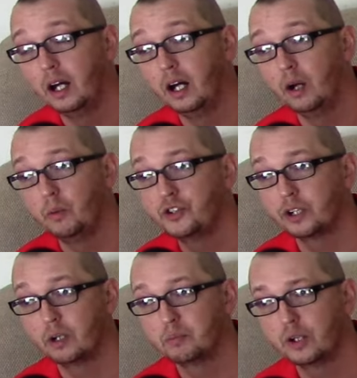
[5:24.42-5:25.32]
which
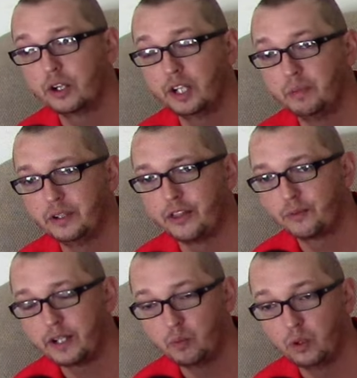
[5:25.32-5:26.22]
are broken up into
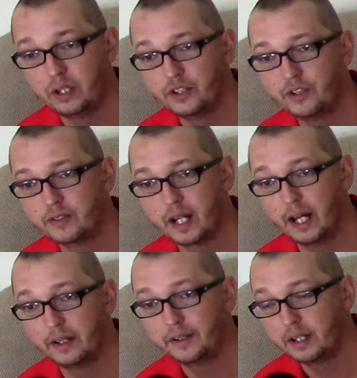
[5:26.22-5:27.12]
three ones. You've
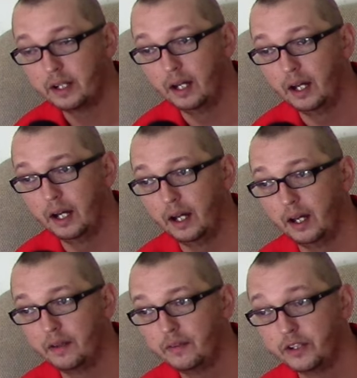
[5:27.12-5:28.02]
got
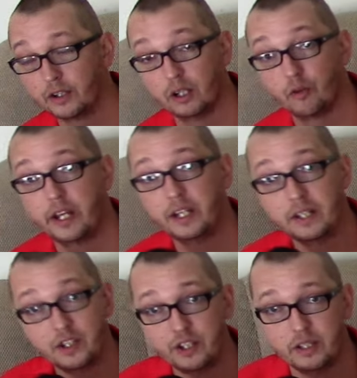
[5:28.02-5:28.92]
your arena
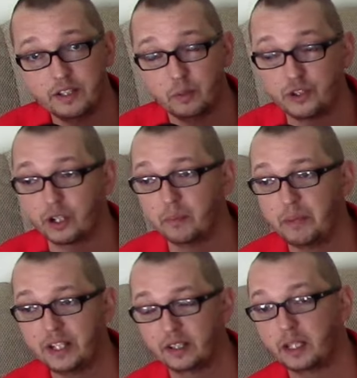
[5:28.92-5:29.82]
dungeons, which are
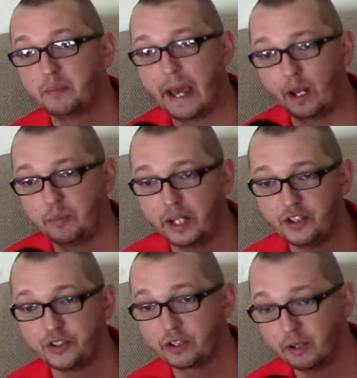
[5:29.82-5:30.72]
basically battle
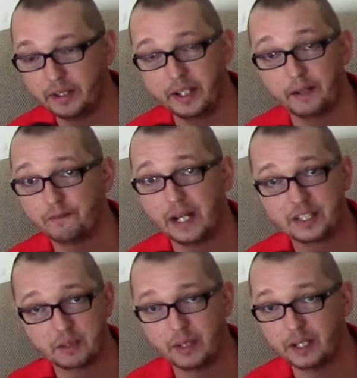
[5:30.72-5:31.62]
based. You go in there, fight
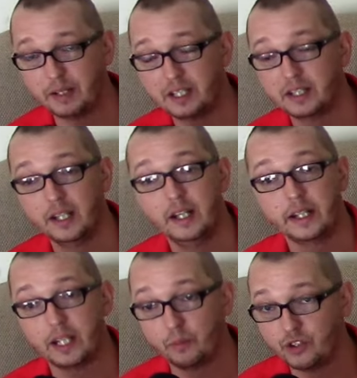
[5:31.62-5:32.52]
some enemies,
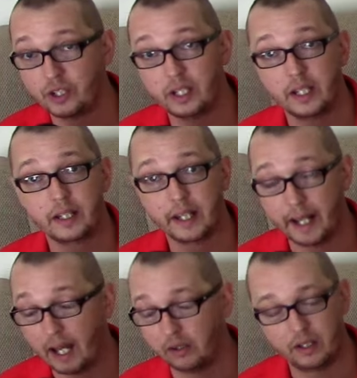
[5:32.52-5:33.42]
get what you need, get
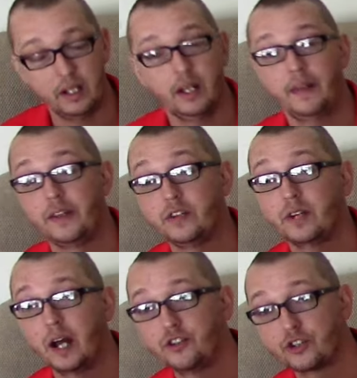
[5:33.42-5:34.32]
out. Then you've
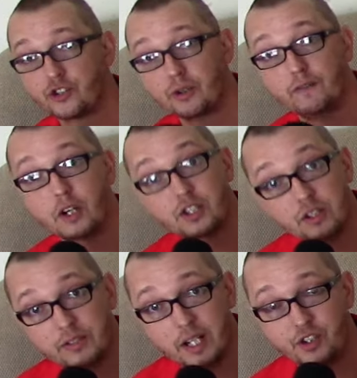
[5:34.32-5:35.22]
got your
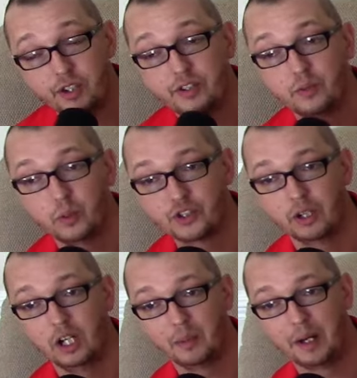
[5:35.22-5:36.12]
traversal dungeons, which are
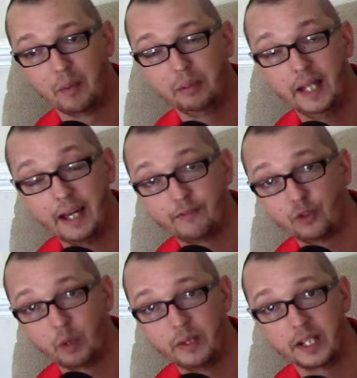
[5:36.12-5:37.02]
all about
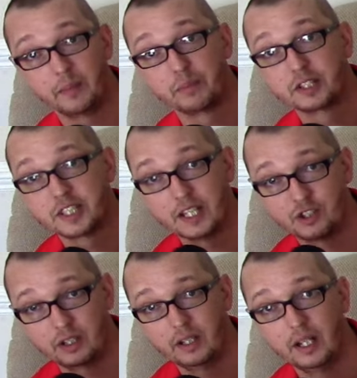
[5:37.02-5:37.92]
platforming and
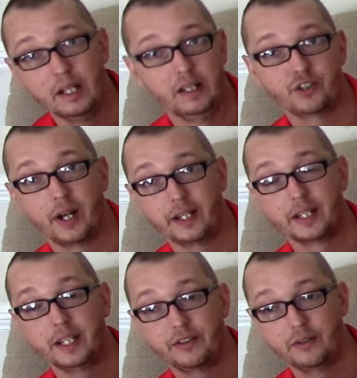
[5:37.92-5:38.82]
precision, trying to
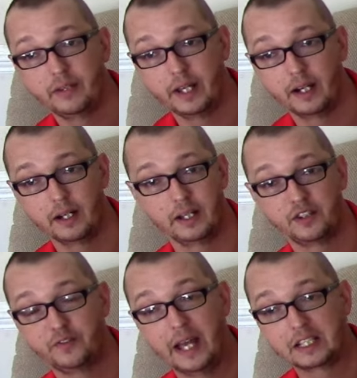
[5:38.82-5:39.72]
get through there as
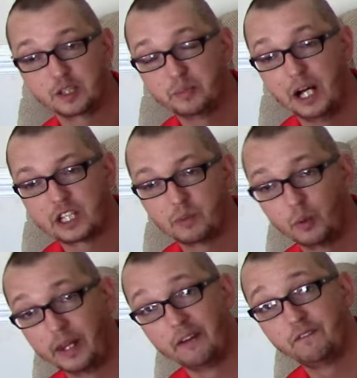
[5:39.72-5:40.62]
fast as possible
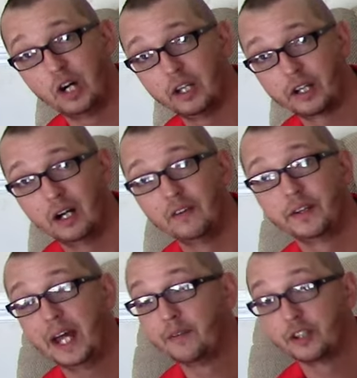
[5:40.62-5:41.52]
without falling off
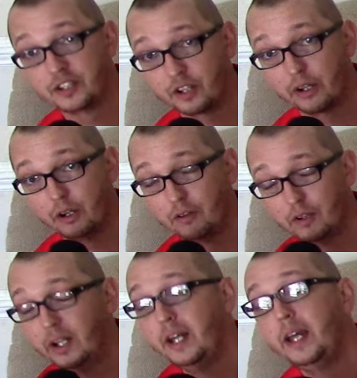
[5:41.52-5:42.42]
and having to start
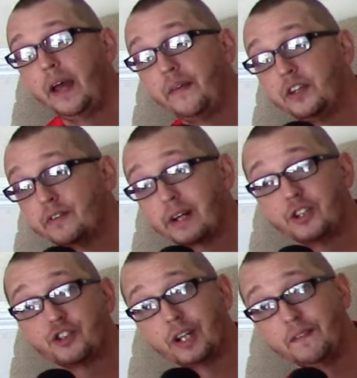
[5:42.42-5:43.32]
over. And then you've
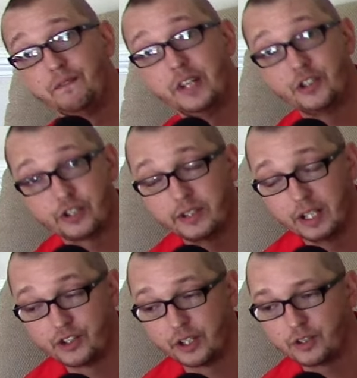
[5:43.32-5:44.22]
got your adventure
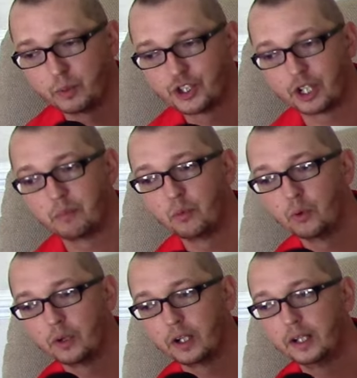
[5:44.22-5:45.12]
dungeons, which are
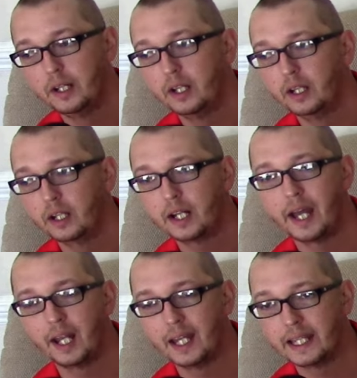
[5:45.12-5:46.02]
more
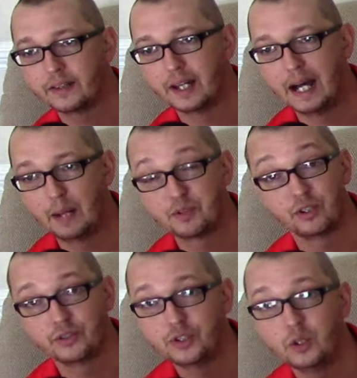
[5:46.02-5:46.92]
kind of like the
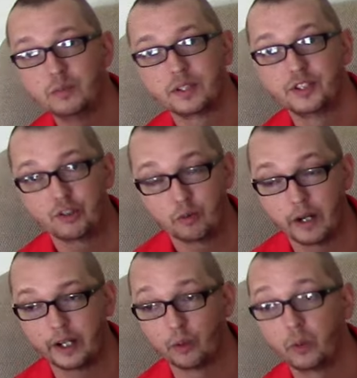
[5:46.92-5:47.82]
optional tombs in Tomb
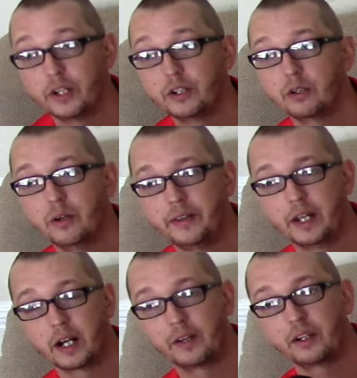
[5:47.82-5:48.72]
Raider, where you go in
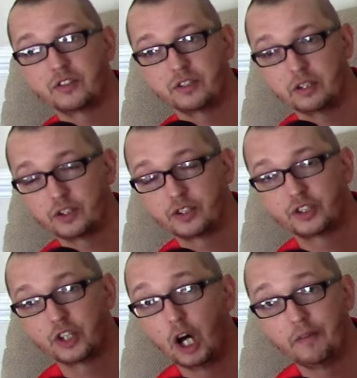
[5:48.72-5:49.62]
there and you're
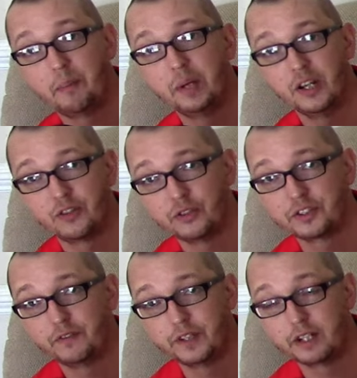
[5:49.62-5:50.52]
solving puzzles
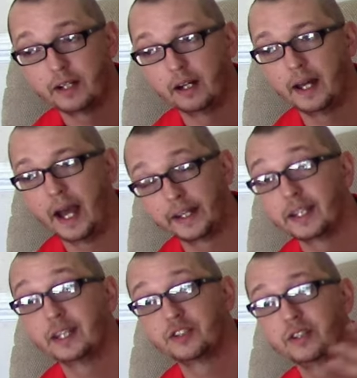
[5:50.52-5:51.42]
to figure out how to
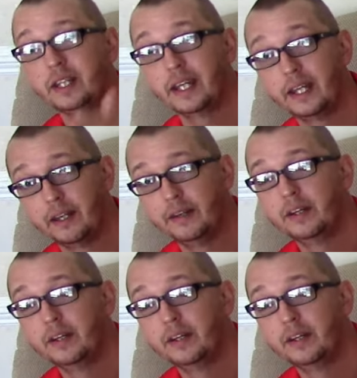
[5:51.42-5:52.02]
get to the end